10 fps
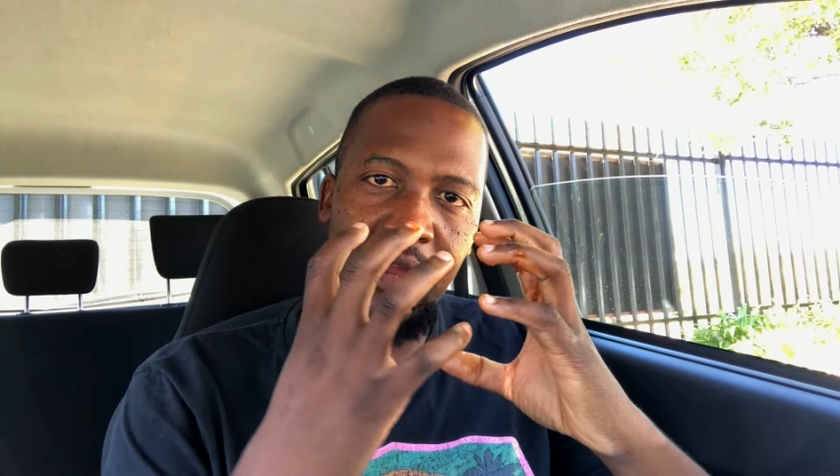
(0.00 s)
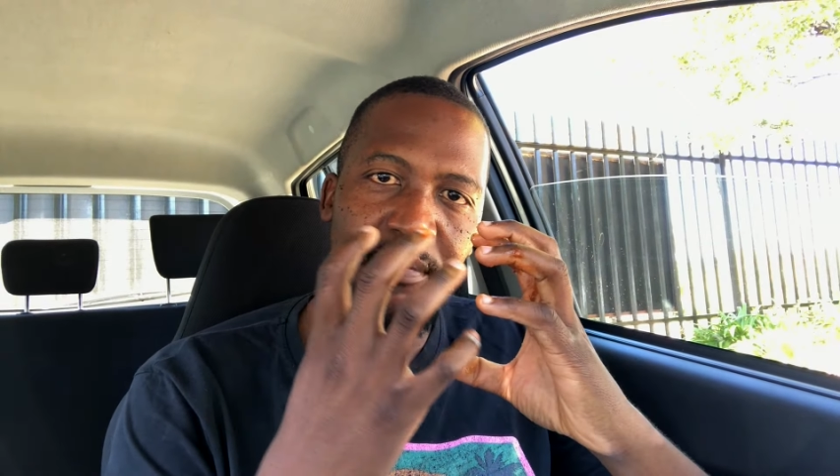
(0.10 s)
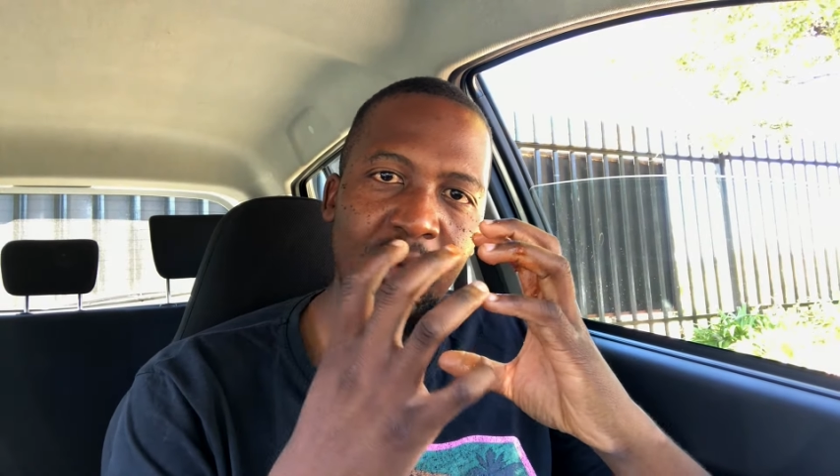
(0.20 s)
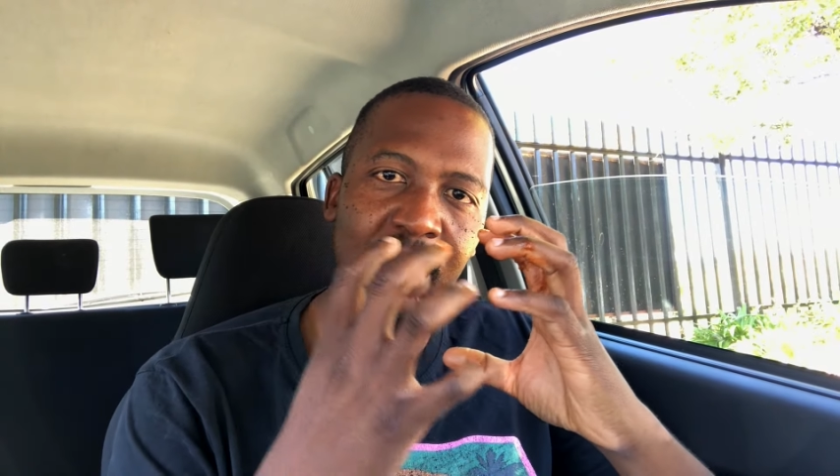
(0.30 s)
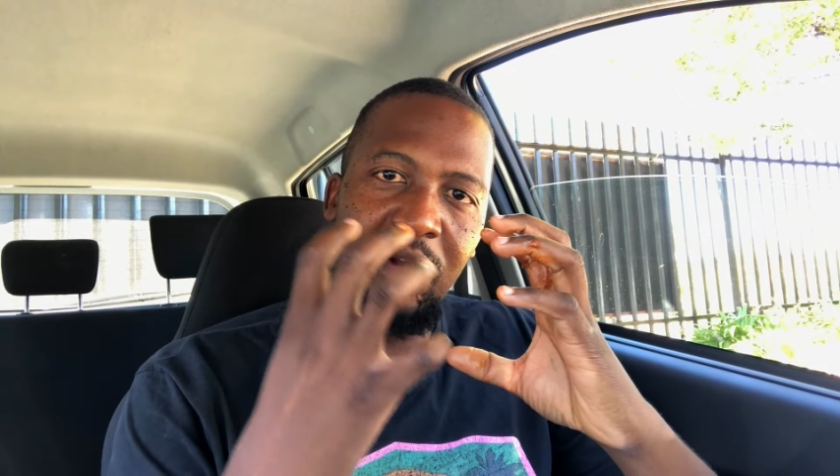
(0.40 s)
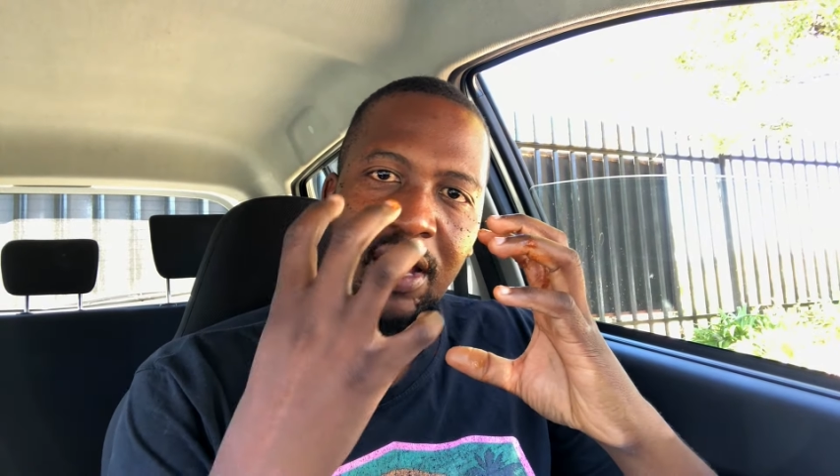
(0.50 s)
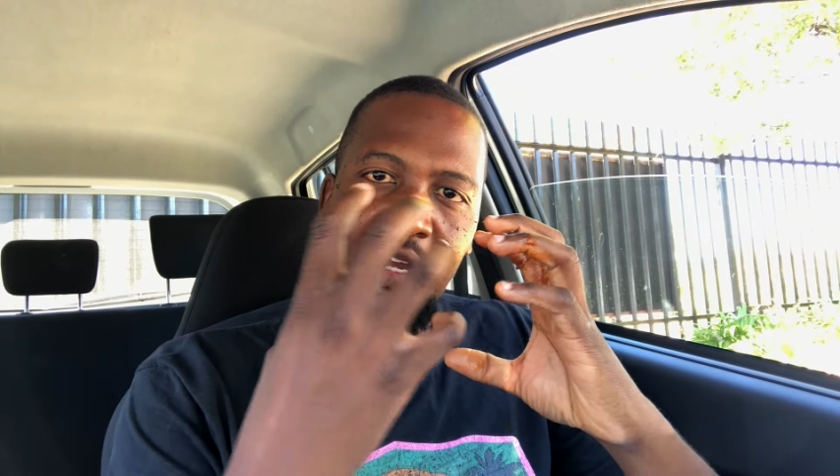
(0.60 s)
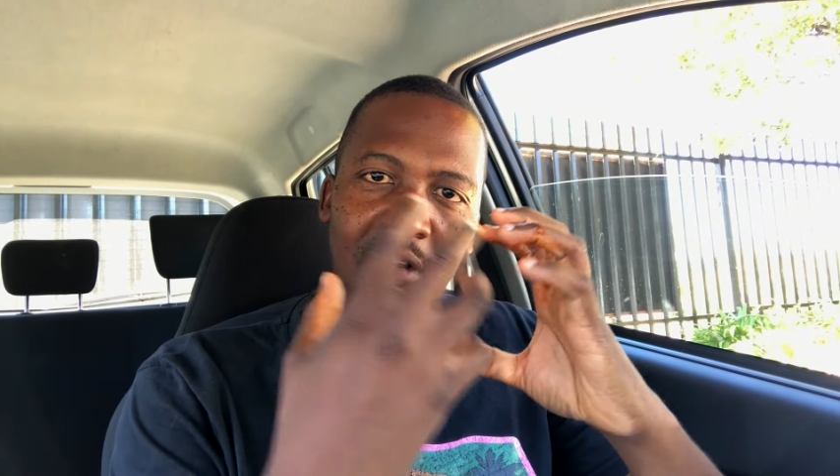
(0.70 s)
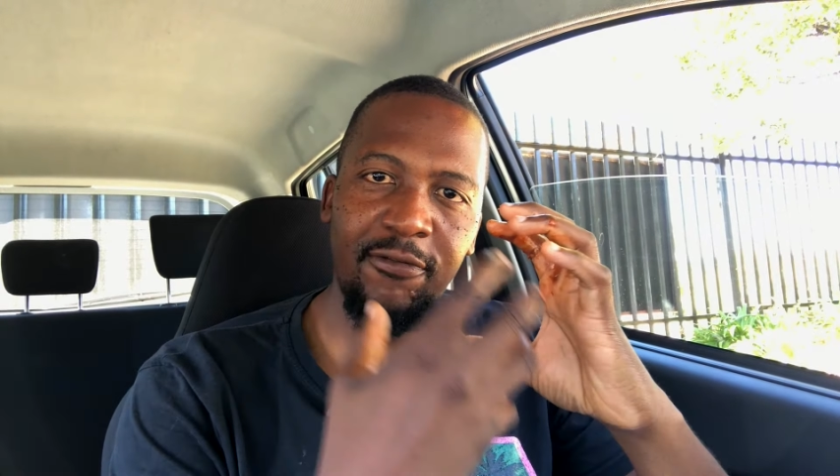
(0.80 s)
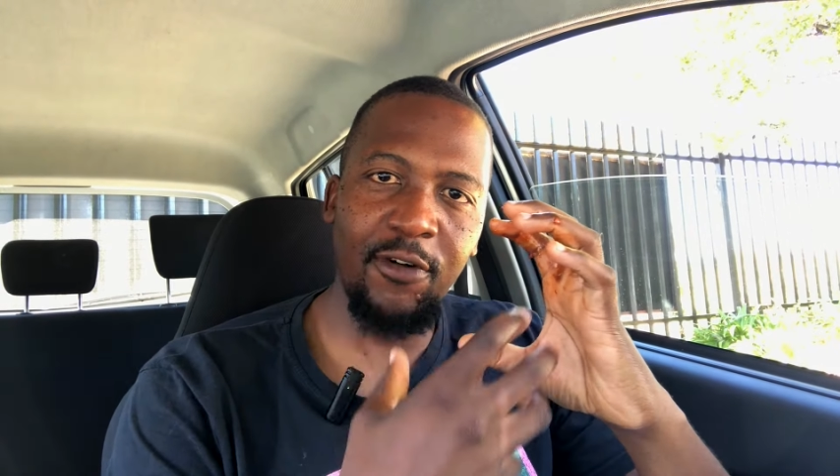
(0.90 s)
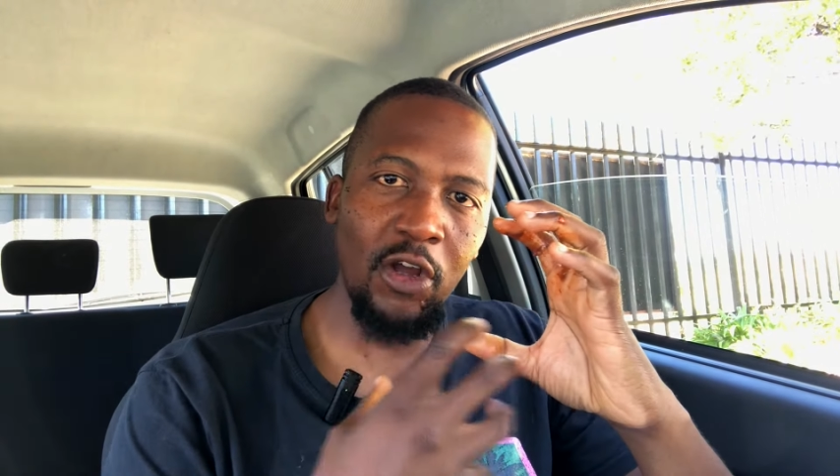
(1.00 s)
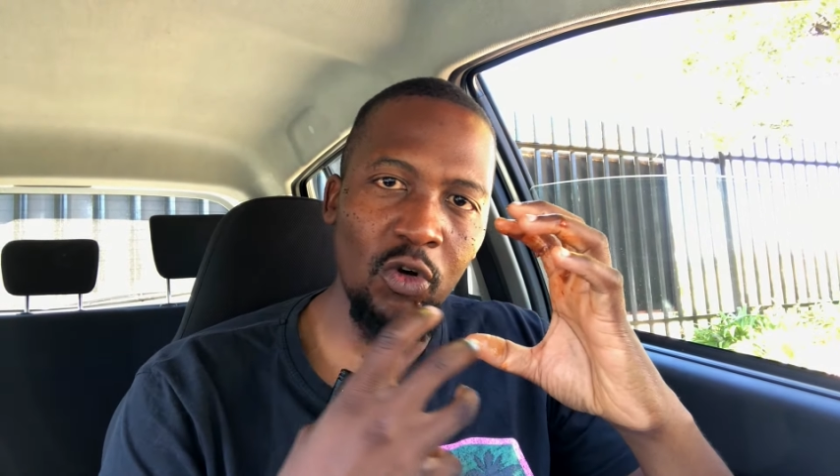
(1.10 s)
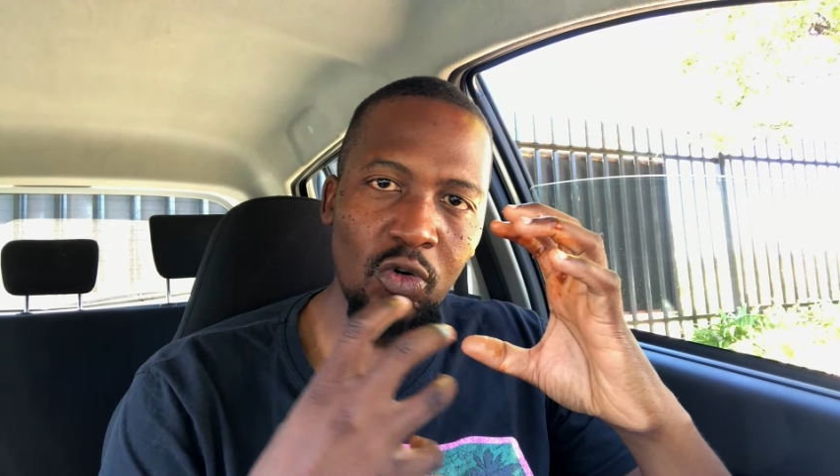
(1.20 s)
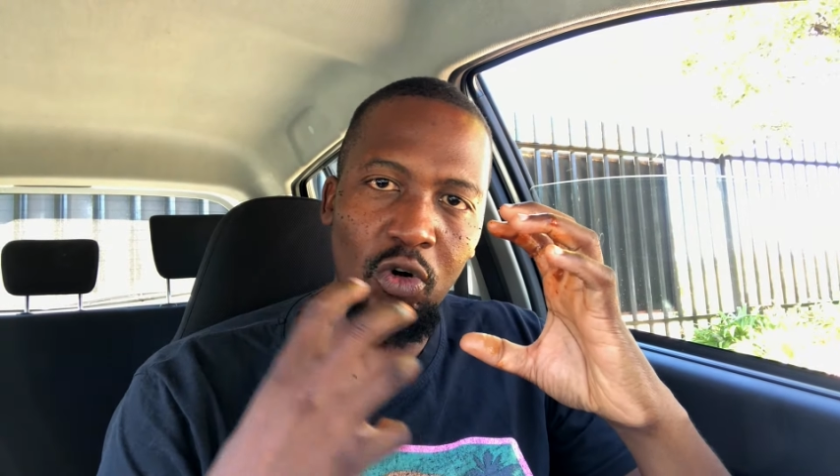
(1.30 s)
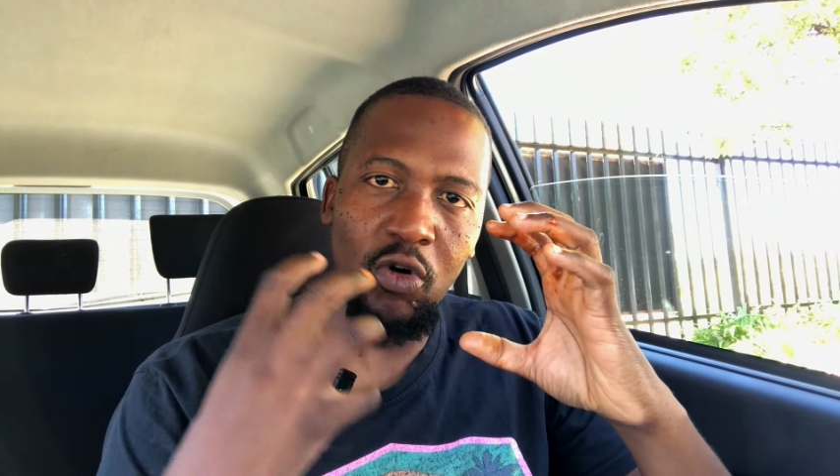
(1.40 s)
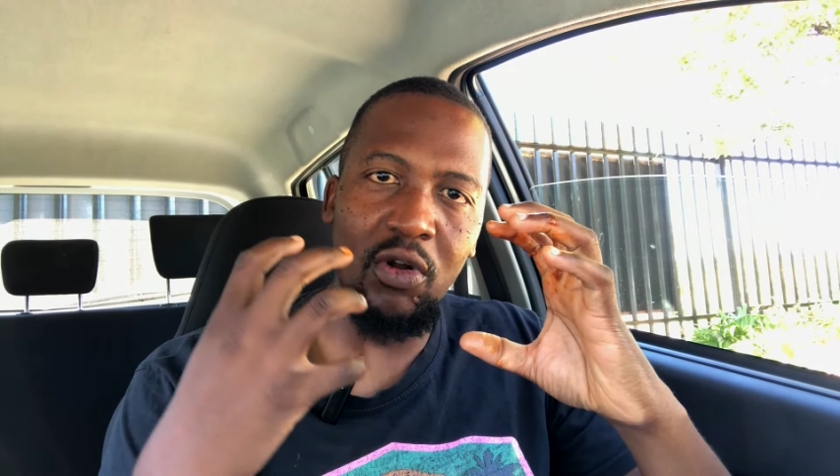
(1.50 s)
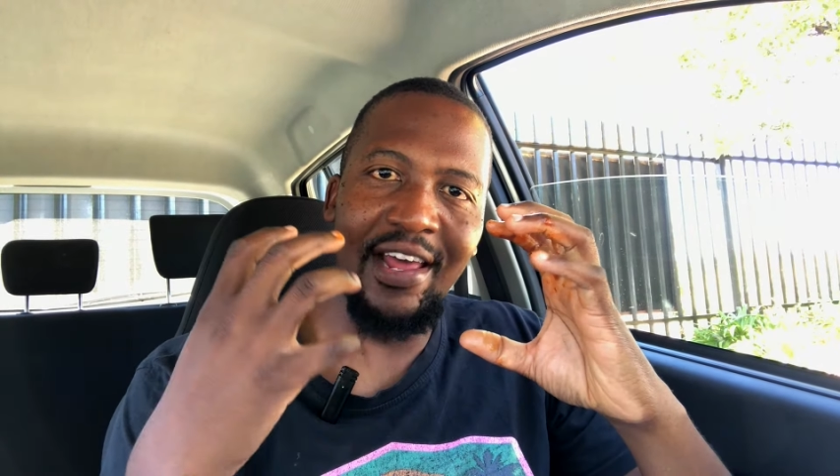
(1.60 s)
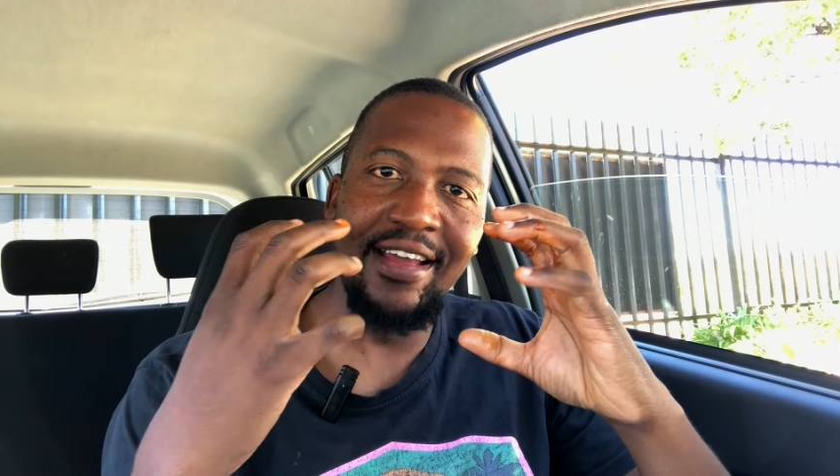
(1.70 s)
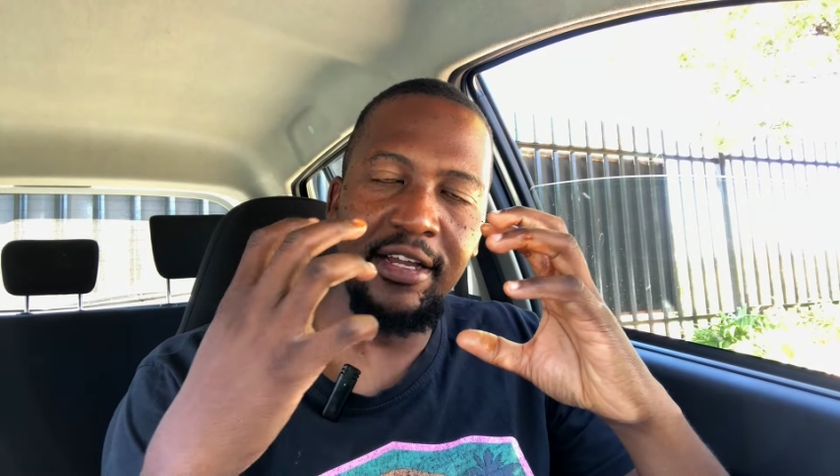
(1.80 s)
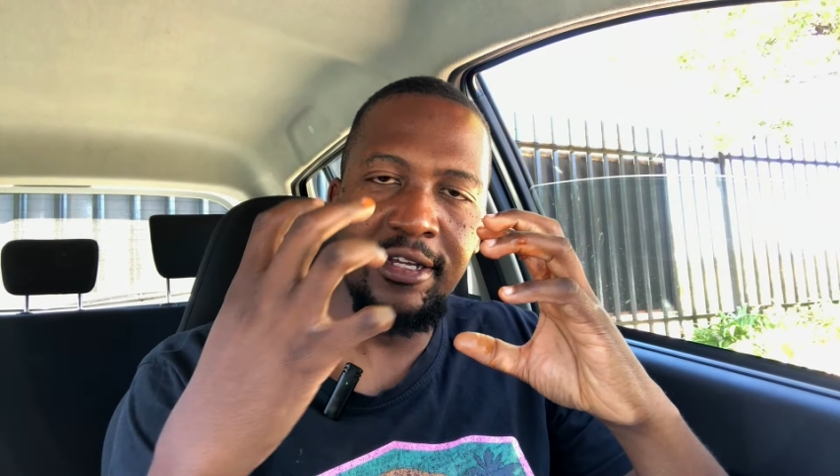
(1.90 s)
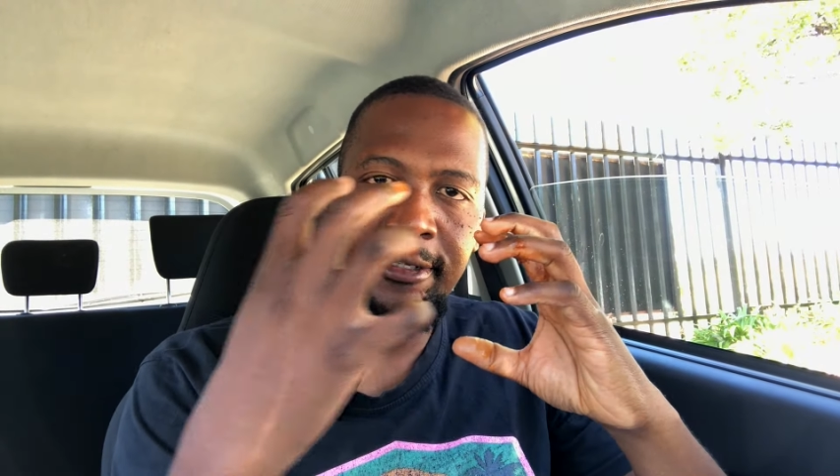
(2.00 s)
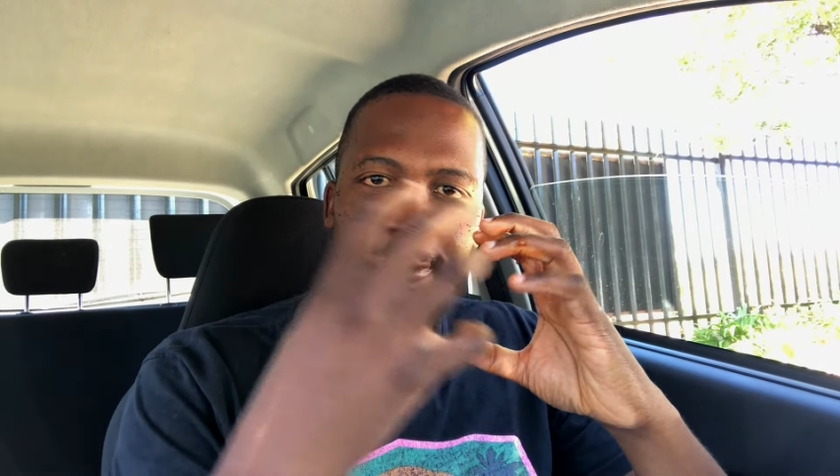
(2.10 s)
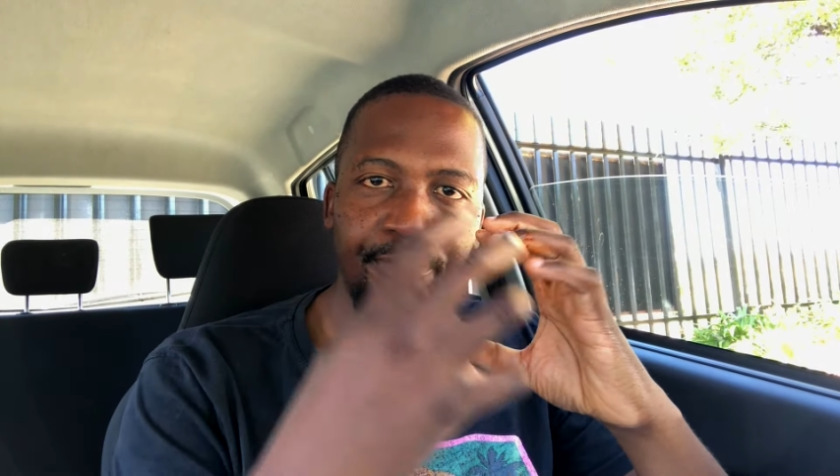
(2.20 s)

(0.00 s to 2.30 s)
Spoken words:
maybe like foil or like,